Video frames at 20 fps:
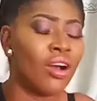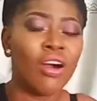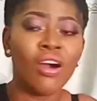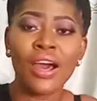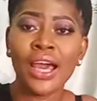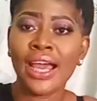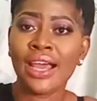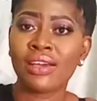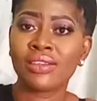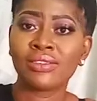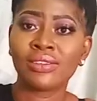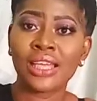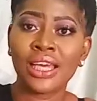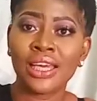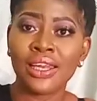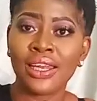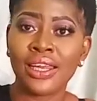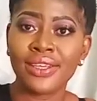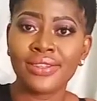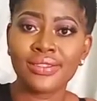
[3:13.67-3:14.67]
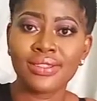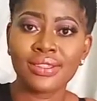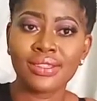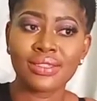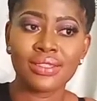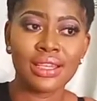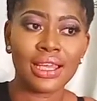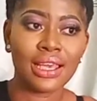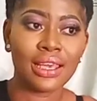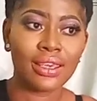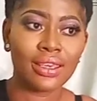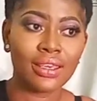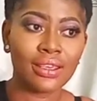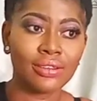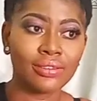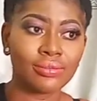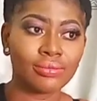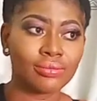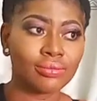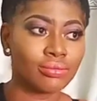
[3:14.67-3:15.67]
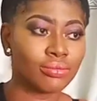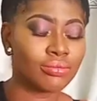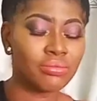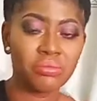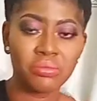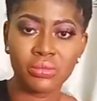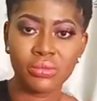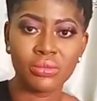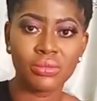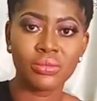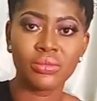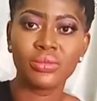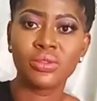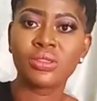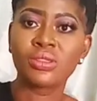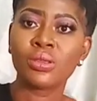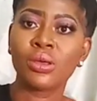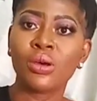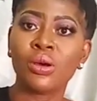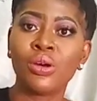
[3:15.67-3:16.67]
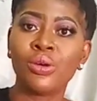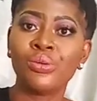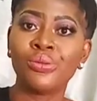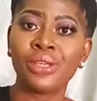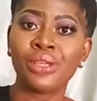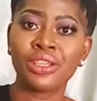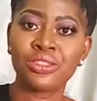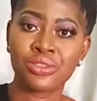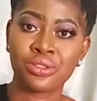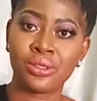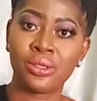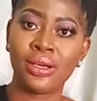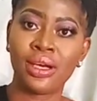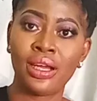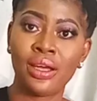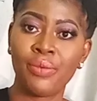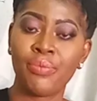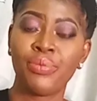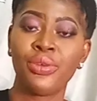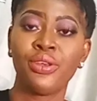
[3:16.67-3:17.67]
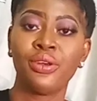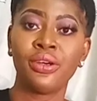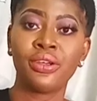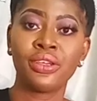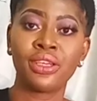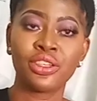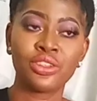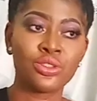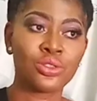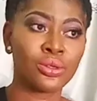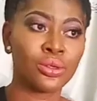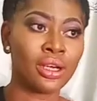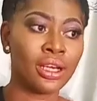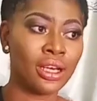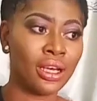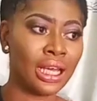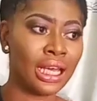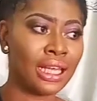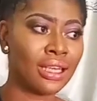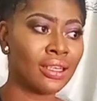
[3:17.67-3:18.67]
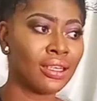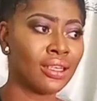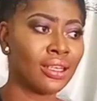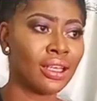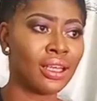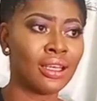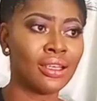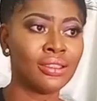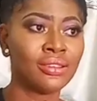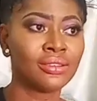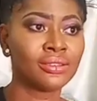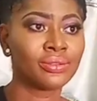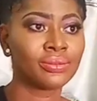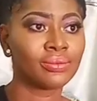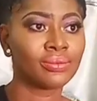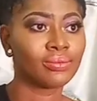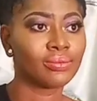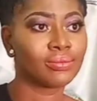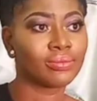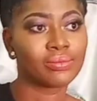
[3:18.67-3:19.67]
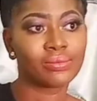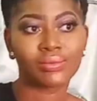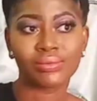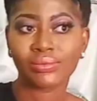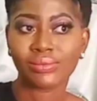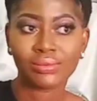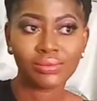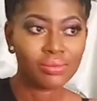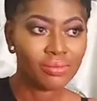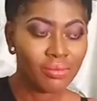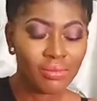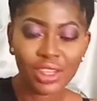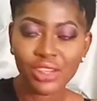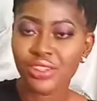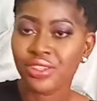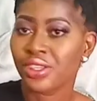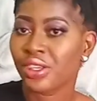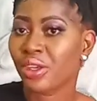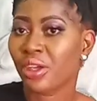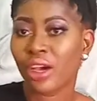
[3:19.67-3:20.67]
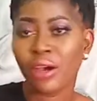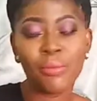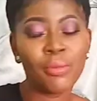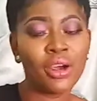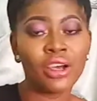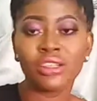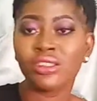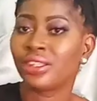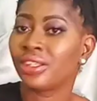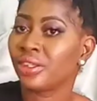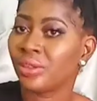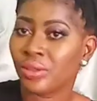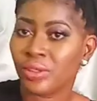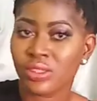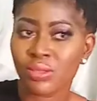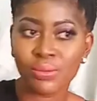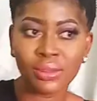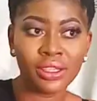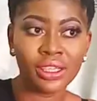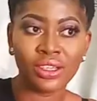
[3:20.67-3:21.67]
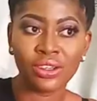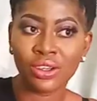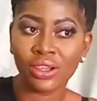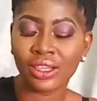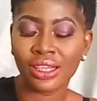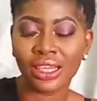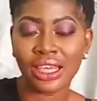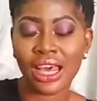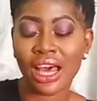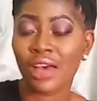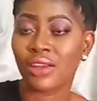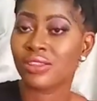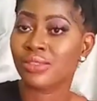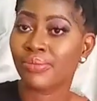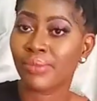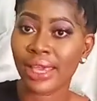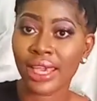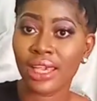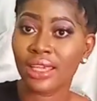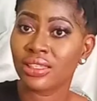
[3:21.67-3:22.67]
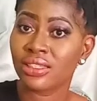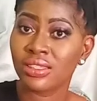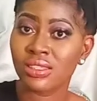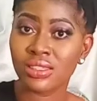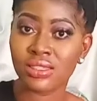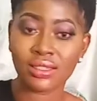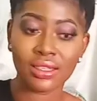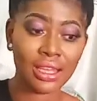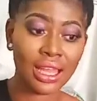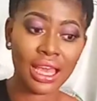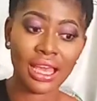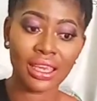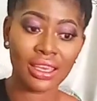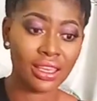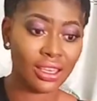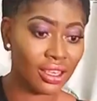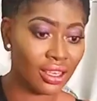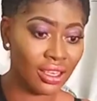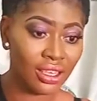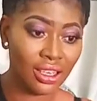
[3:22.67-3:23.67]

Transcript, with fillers: all her talents is like so natural pure natural and uh, she got more deals more than other housemates. like